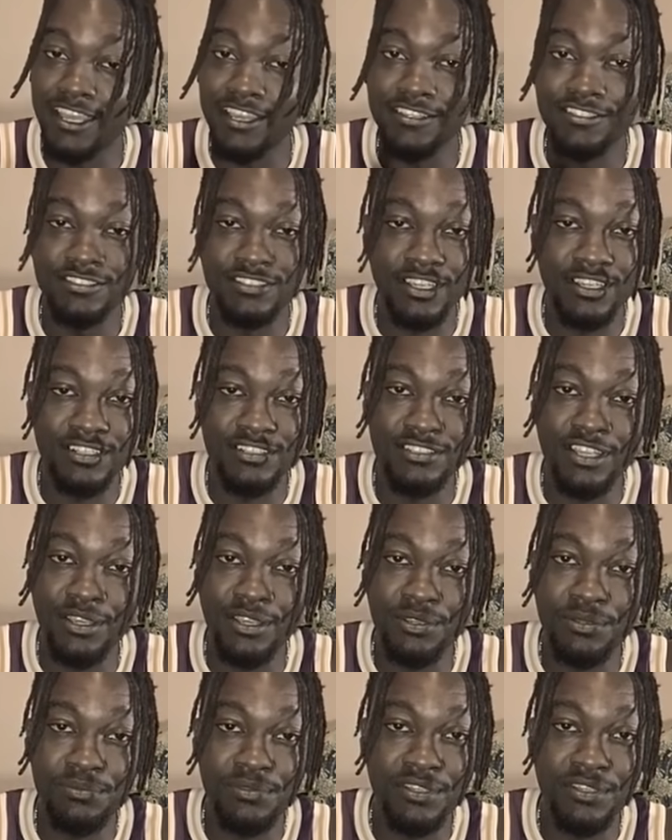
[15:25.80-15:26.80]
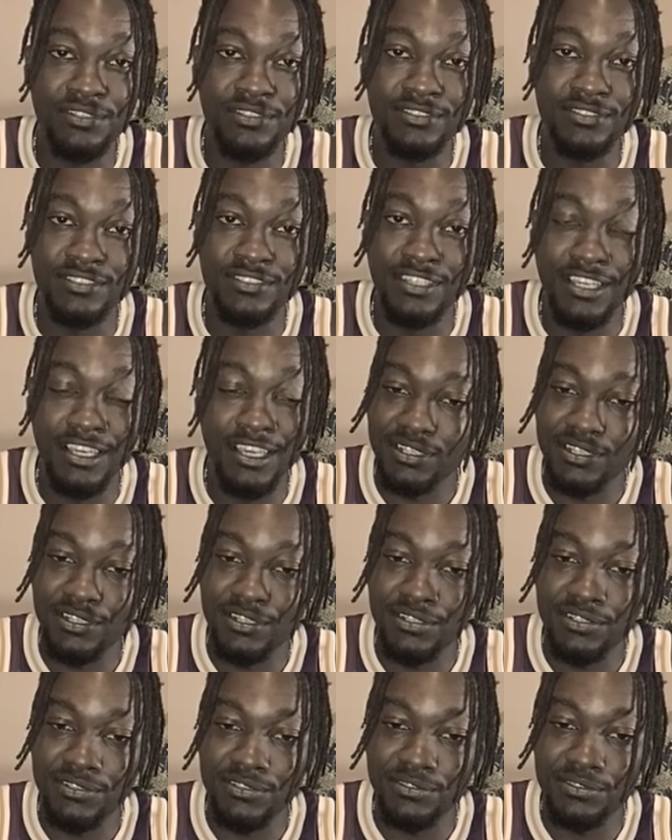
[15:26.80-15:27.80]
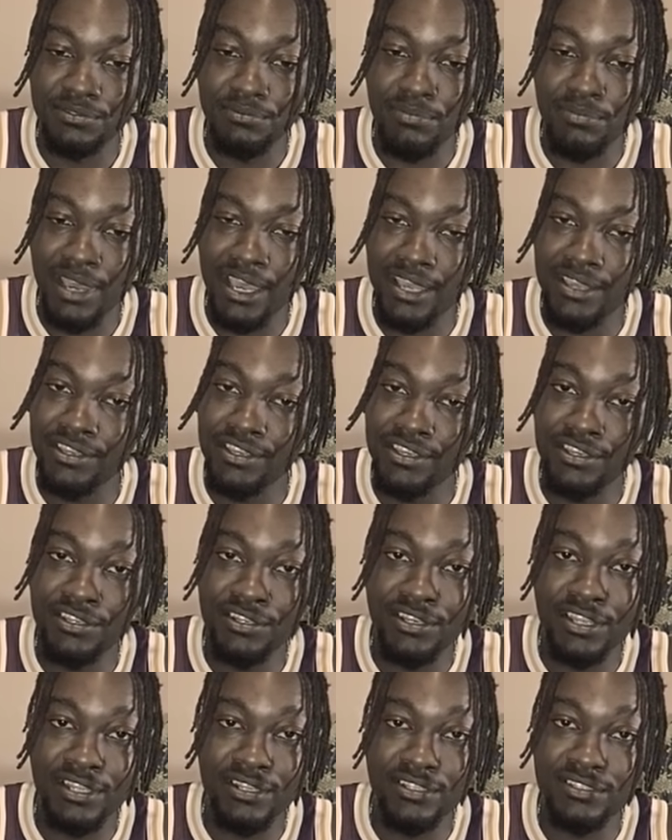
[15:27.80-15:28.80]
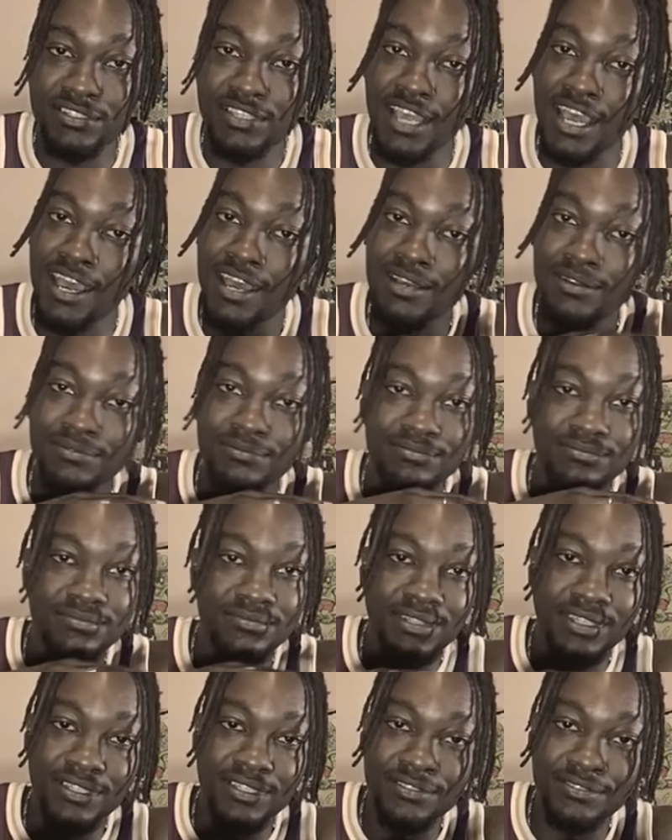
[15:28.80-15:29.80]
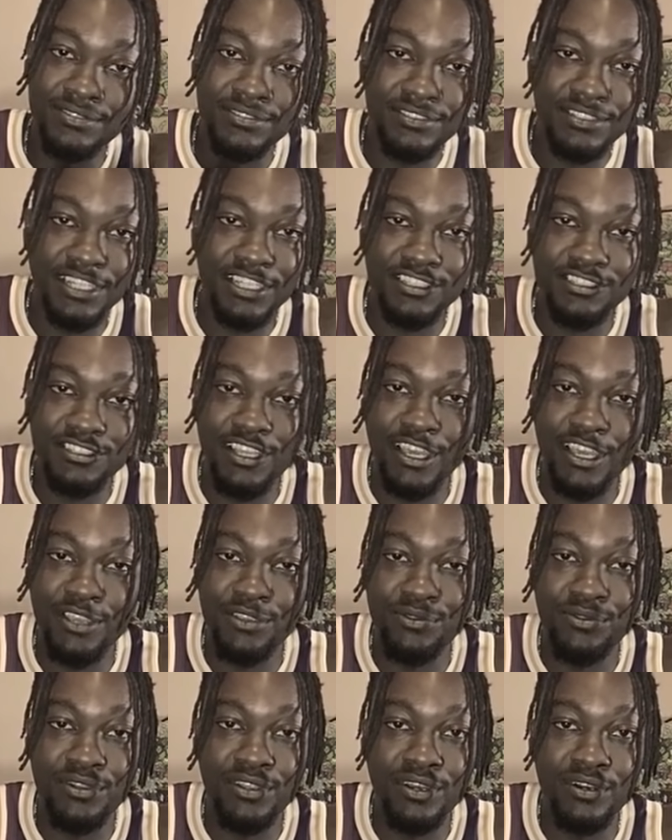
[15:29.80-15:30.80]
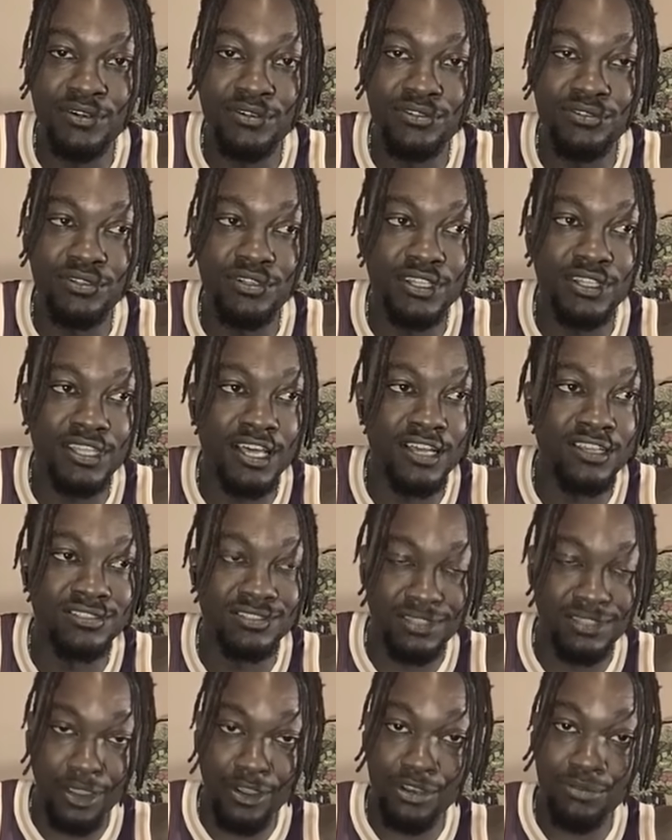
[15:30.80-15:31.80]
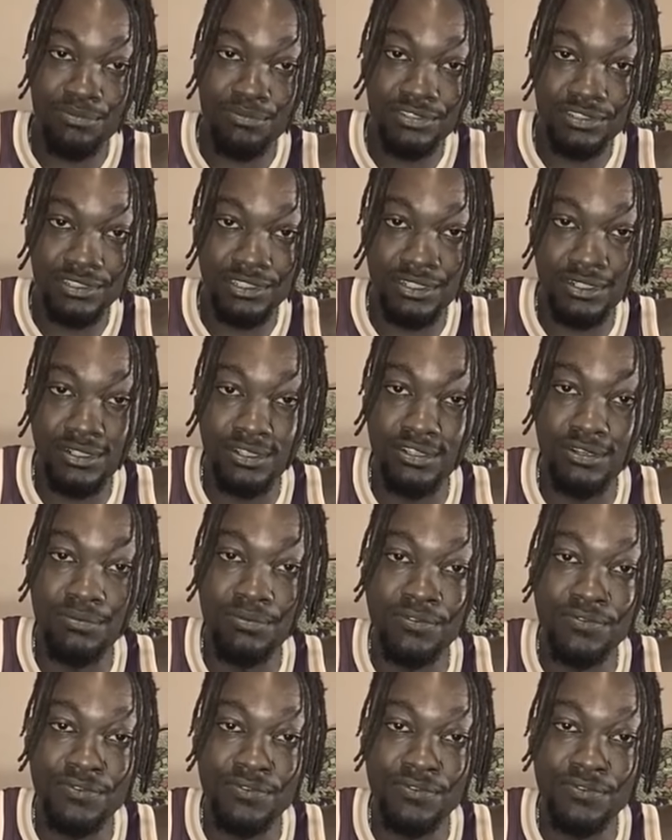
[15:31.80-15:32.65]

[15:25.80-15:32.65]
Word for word: They can say the same thing. Uh, buy in at the top. And next thing you know, you done lost thirty percent of your